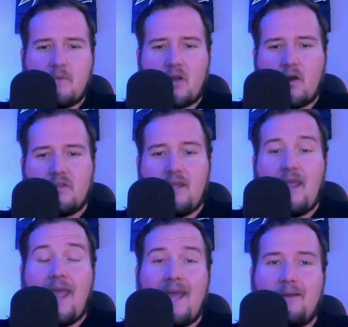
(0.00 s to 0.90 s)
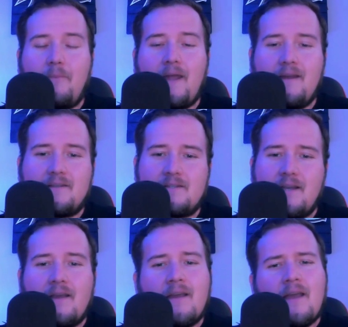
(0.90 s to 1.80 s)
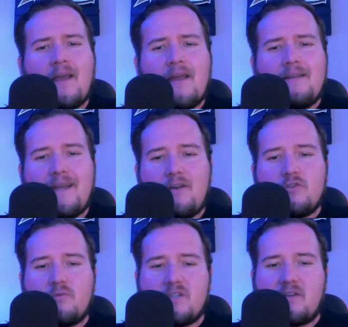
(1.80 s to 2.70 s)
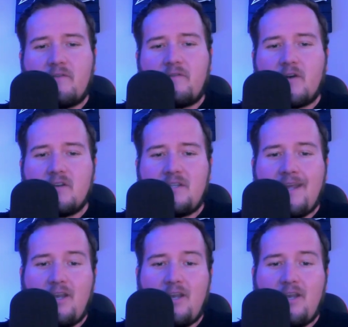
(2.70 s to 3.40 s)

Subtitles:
McCarthy, and Penix, Daniels was first in